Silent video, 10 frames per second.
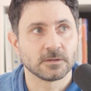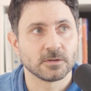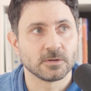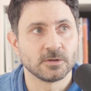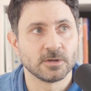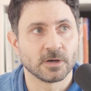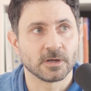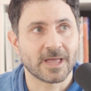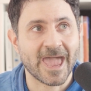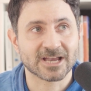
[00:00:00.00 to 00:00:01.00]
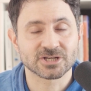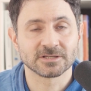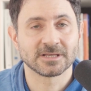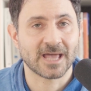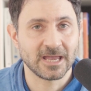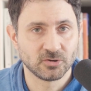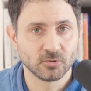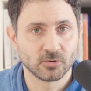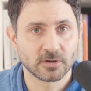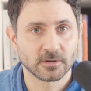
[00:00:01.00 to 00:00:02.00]
the action that I
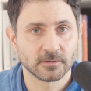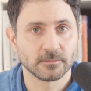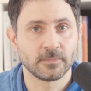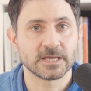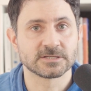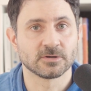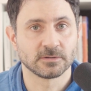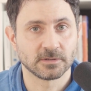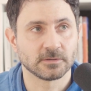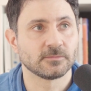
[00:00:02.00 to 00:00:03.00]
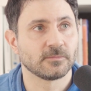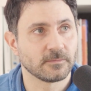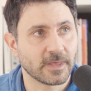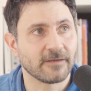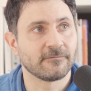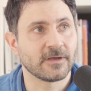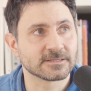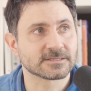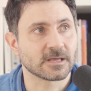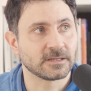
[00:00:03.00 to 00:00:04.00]
took based on the
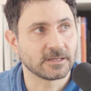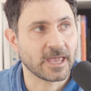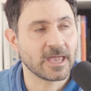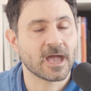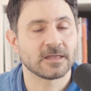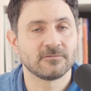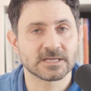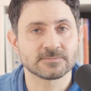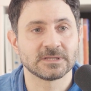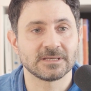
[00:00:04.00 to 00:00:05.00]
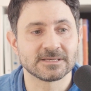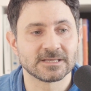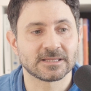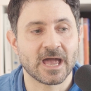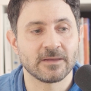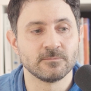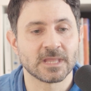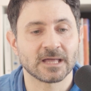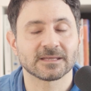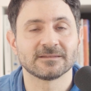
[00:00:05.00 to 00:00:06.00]
events and the AI advancement is that I'm
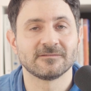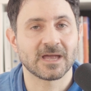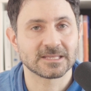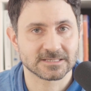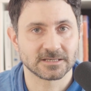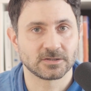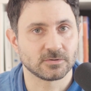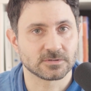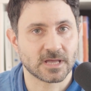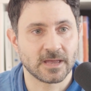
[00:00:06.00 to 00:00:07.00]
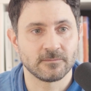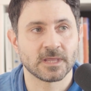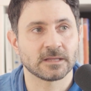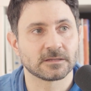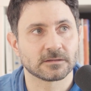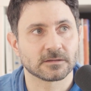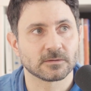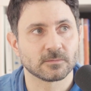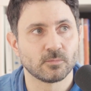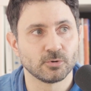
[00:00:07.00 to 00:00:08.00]
not advancing those. I'm not
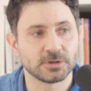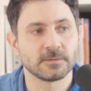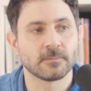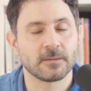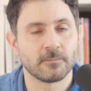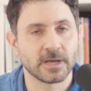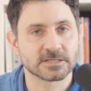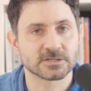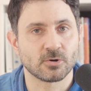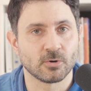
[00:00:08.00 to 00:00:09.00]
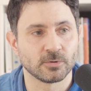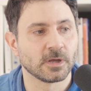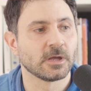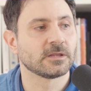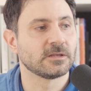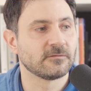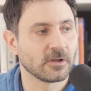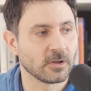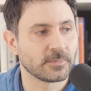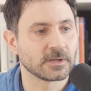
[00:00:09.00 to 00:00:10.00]
putting my bets on
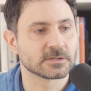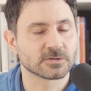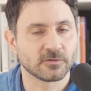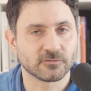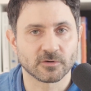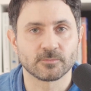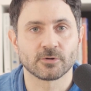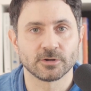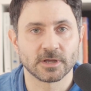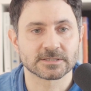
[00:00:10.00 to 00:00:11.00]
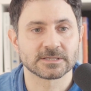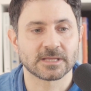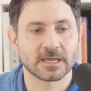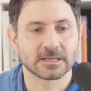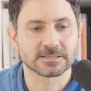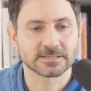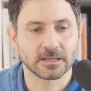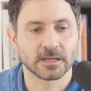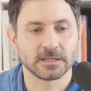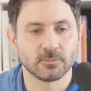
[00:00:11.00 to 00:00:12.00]
developing software products that I can
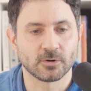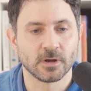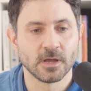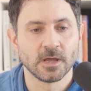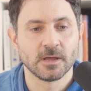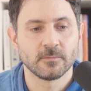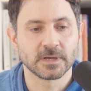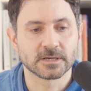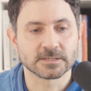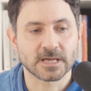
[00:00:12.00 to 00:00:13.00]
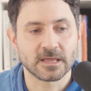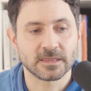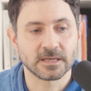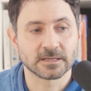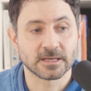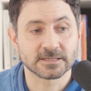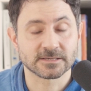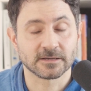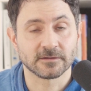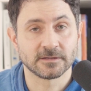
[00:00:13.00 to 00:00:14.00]
sell anymore because I think
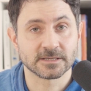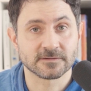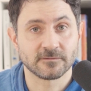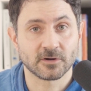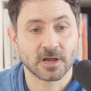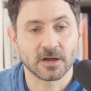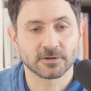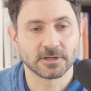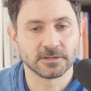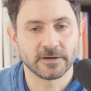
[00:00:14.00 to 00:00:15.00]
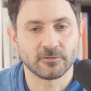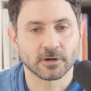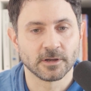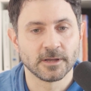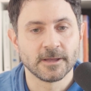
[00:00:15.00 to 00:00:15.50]
that's a that's a very hard endeavor.